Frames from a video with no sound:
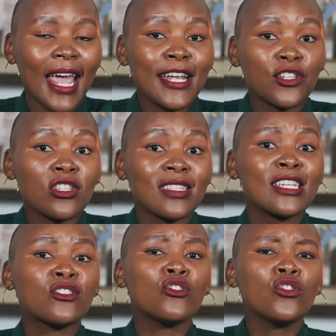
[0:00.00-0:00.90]

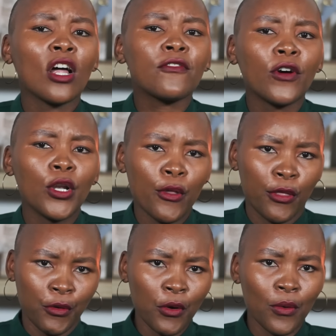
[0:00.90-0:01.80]
agencies do not follow
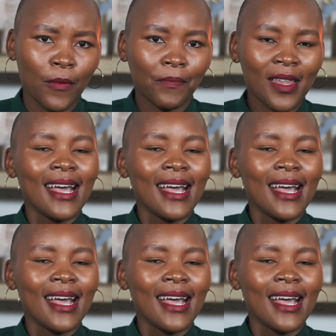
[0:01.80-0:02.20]
through?